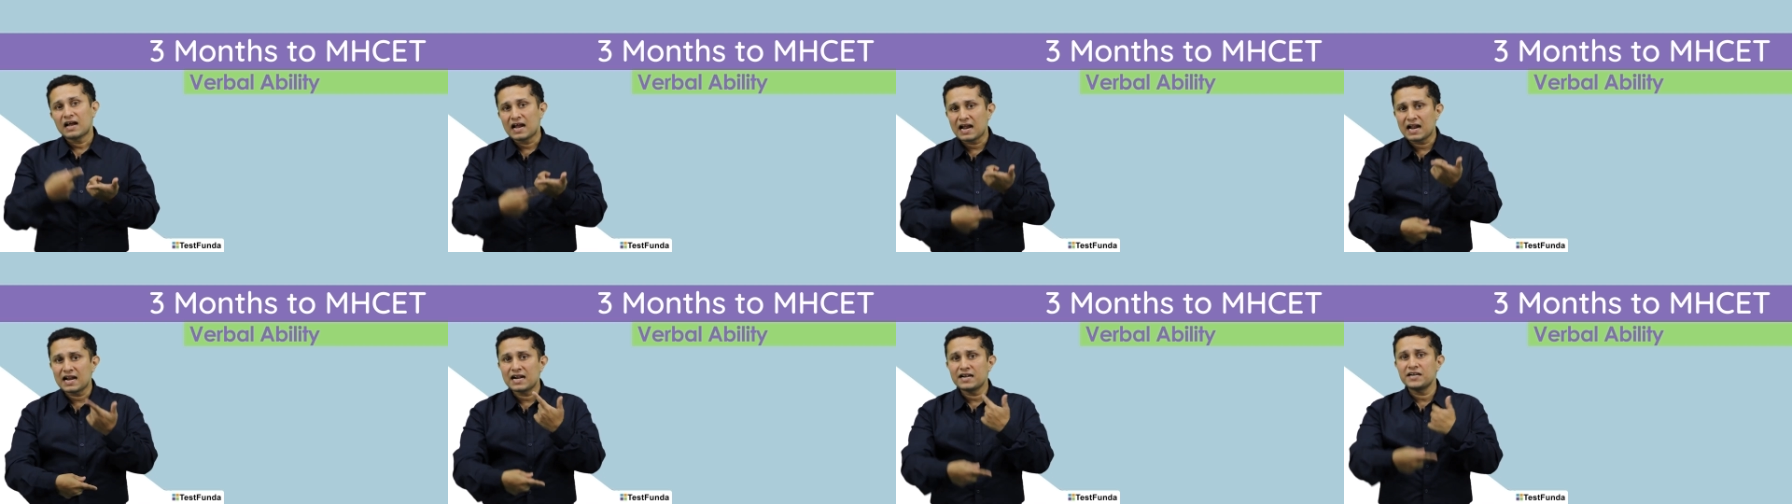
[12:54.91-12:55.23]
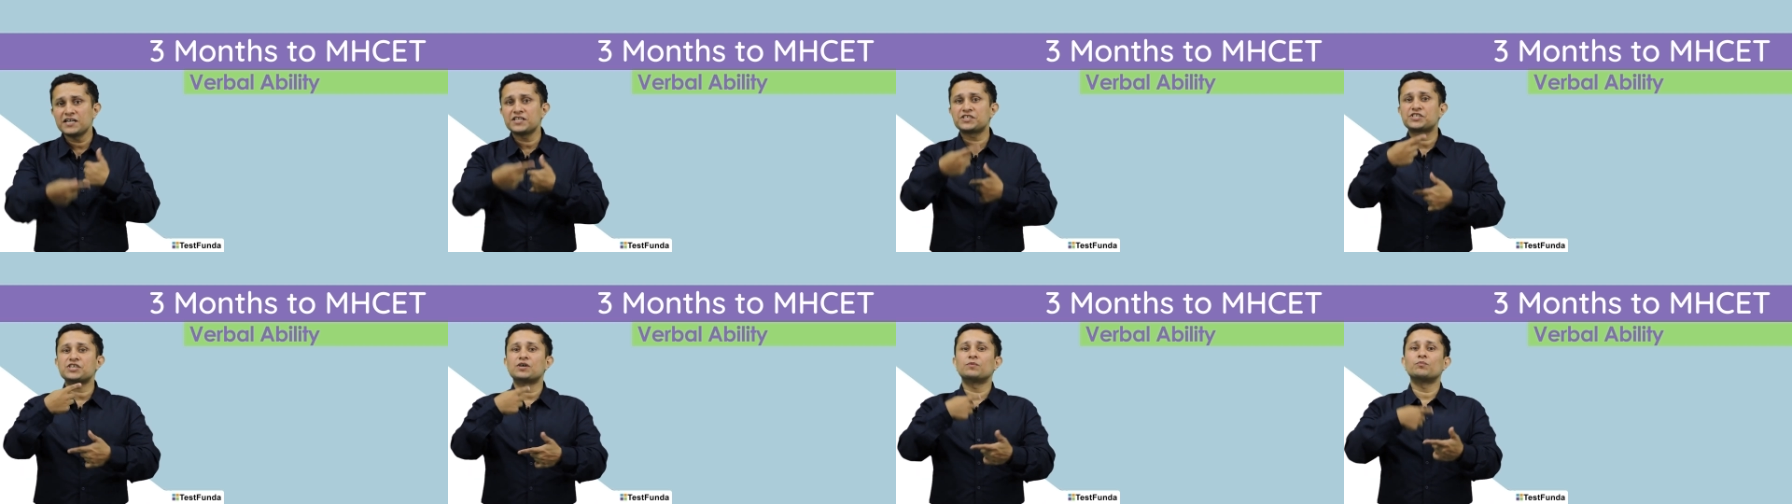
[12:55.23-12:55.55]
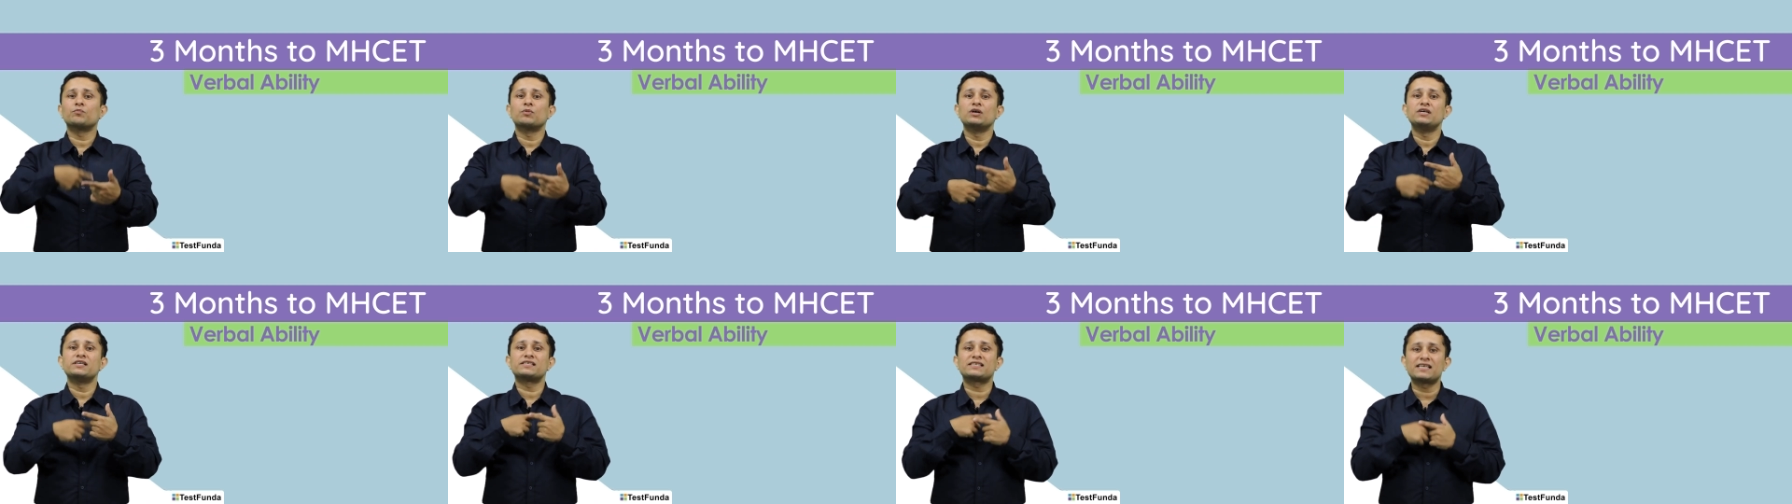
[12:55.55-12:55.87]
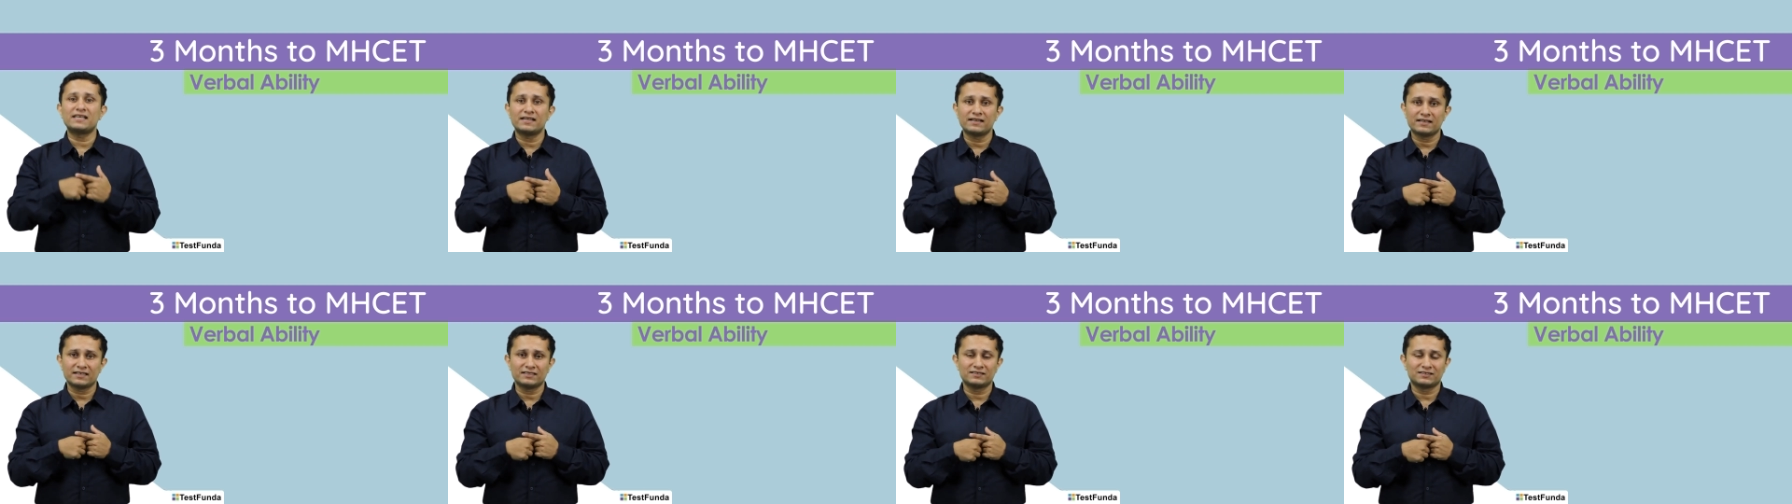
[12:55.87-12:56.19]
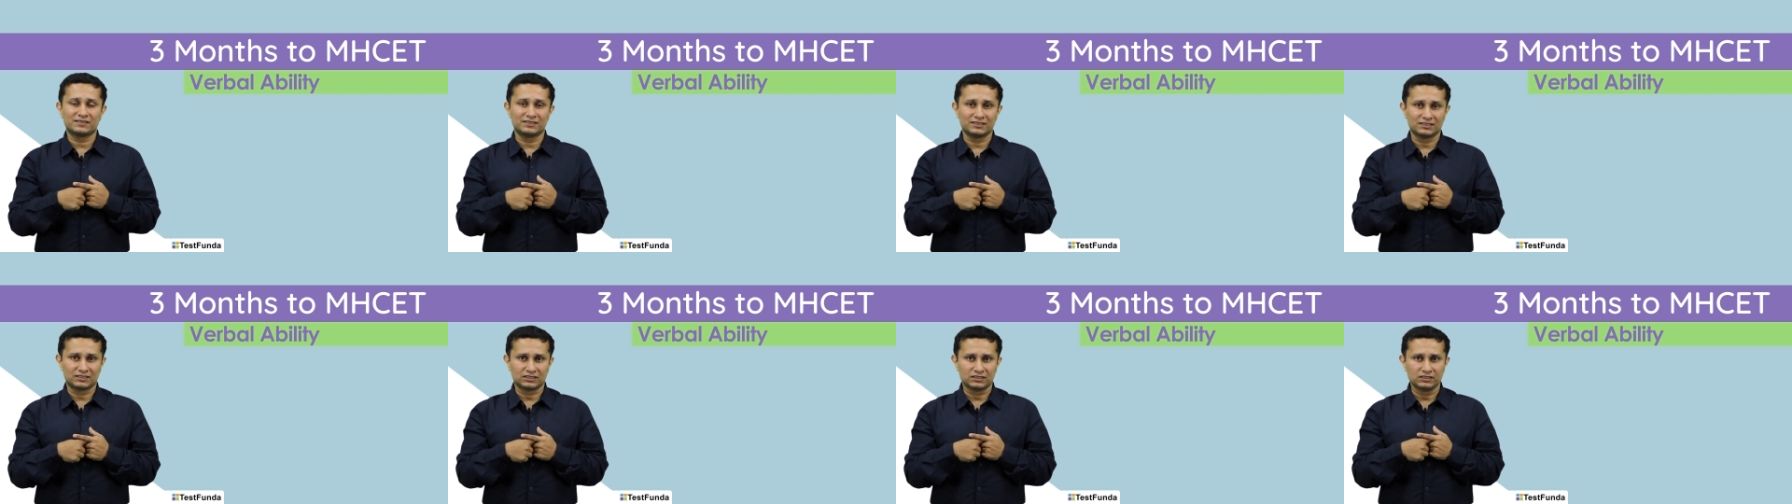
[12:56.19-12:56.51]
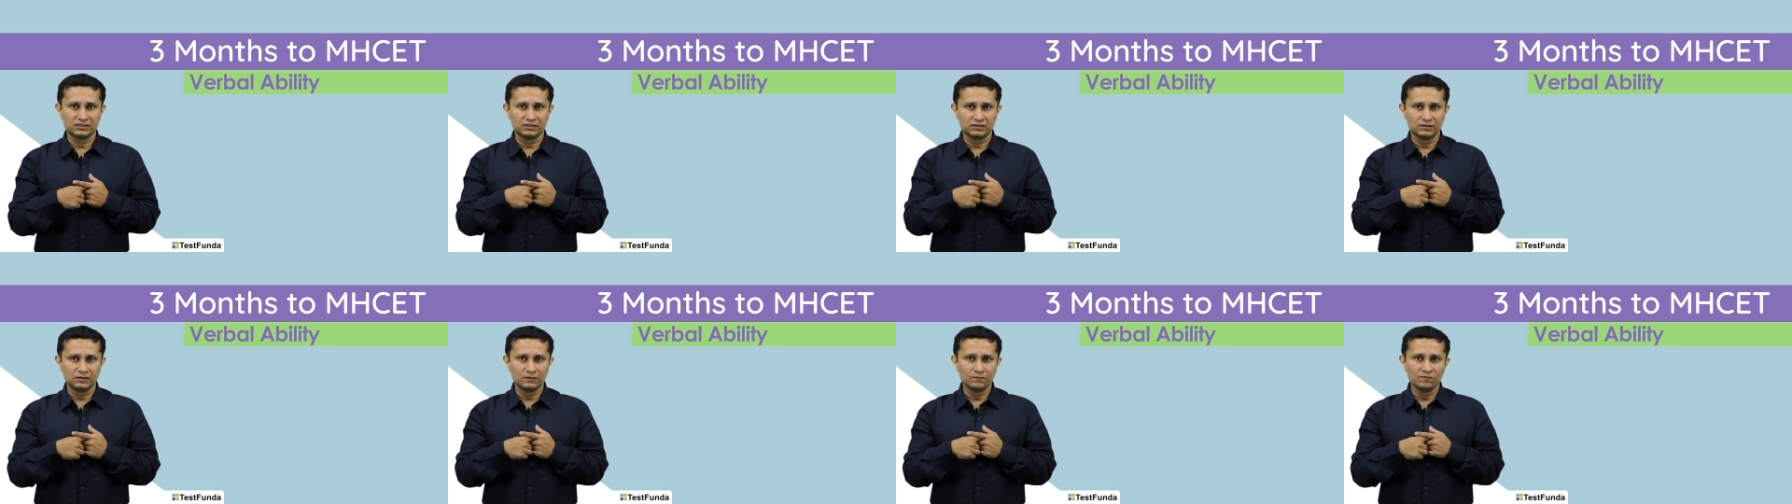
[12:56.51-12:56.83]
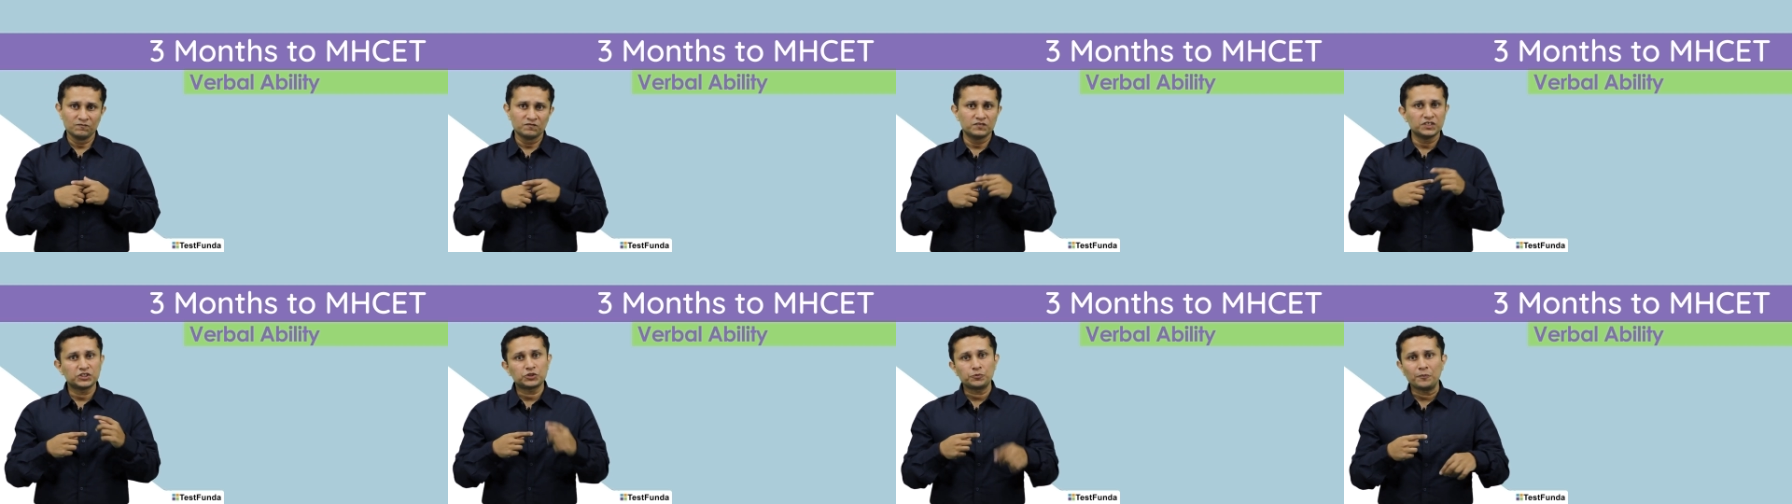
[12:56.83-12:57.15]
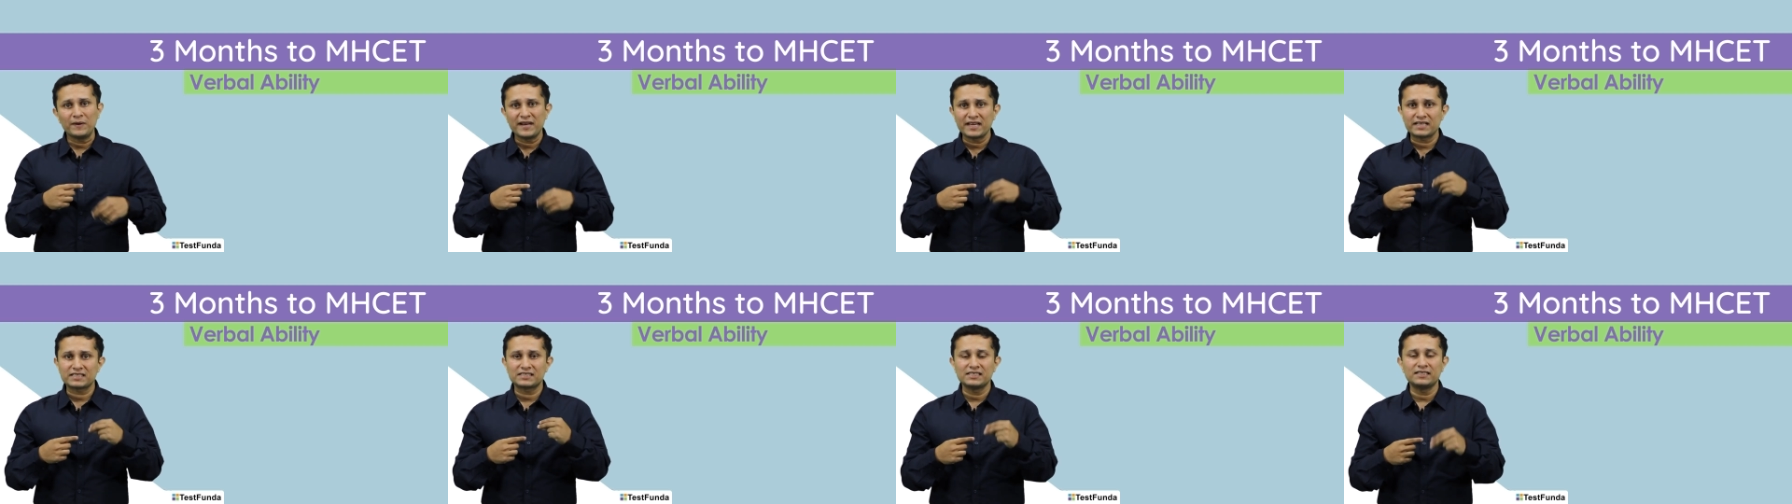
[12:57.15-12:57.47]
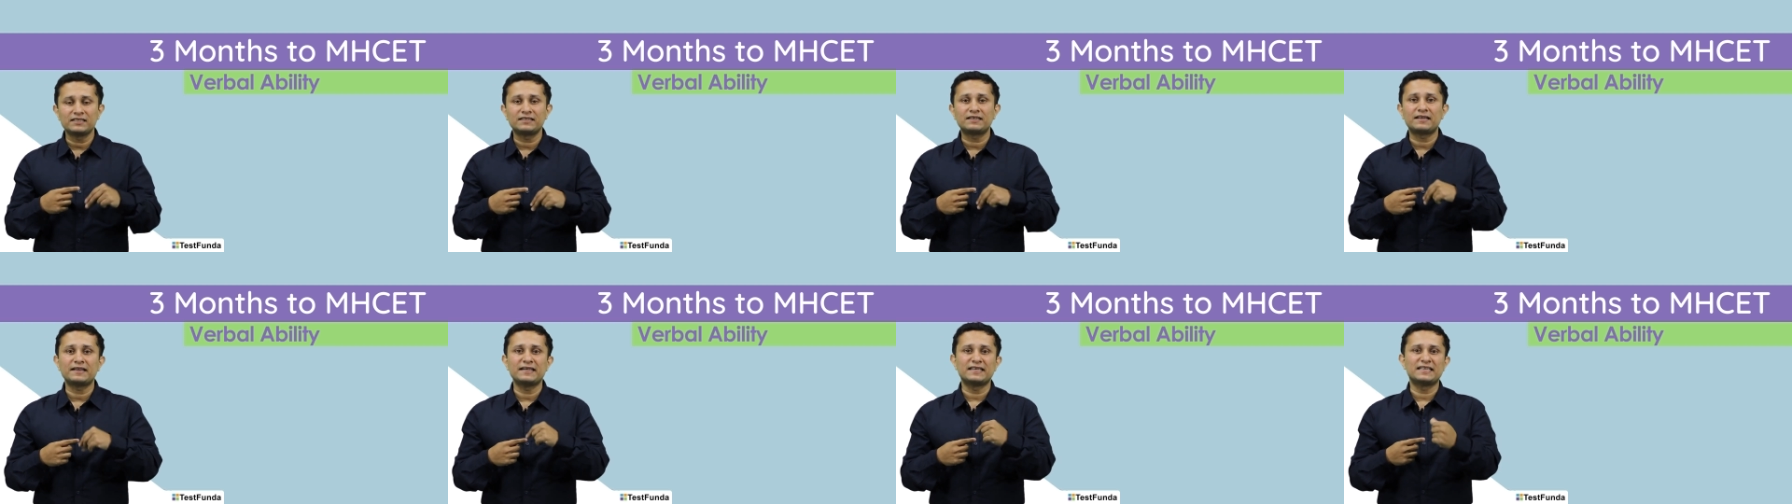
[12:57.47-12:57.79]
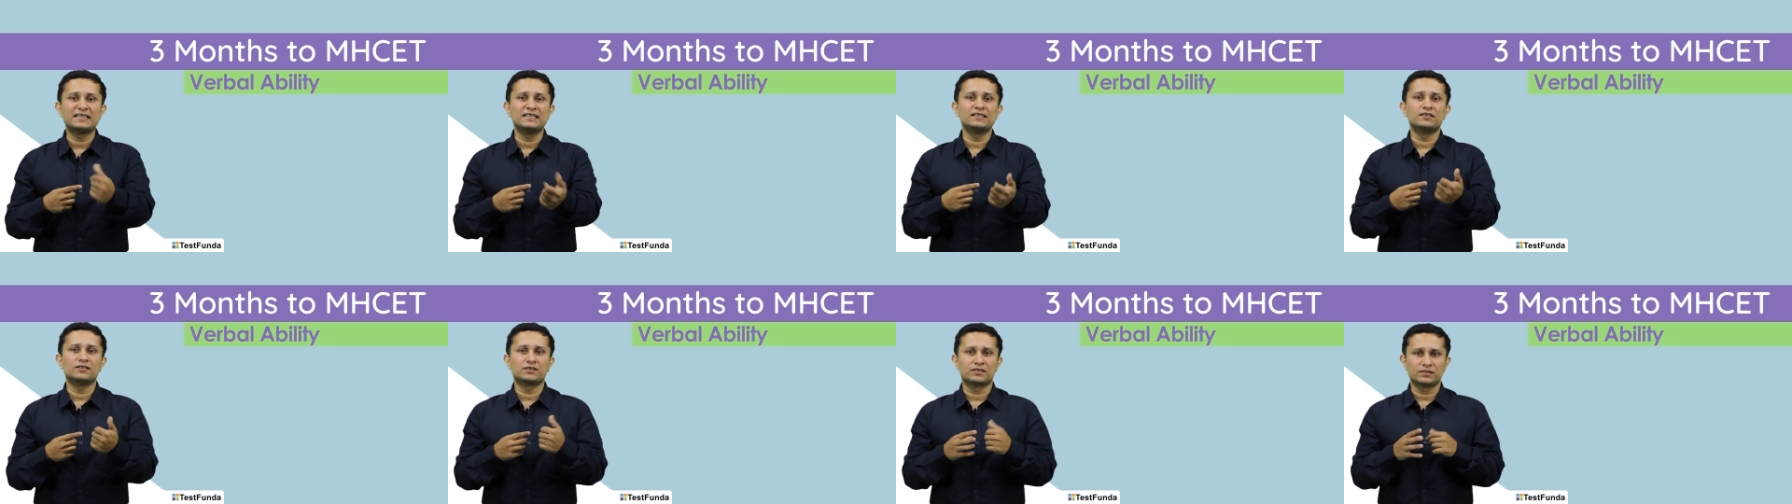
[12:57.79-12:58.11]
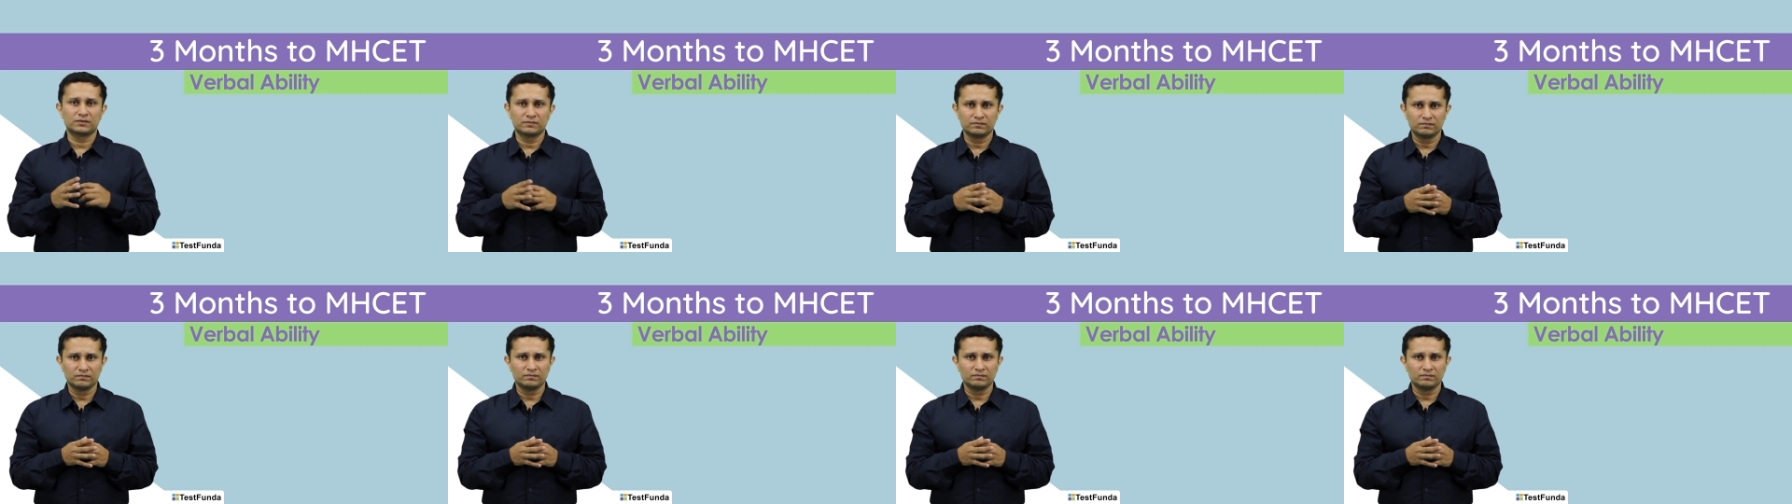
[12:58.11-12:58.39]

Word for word: and jumbled sentences, which makes it trickier.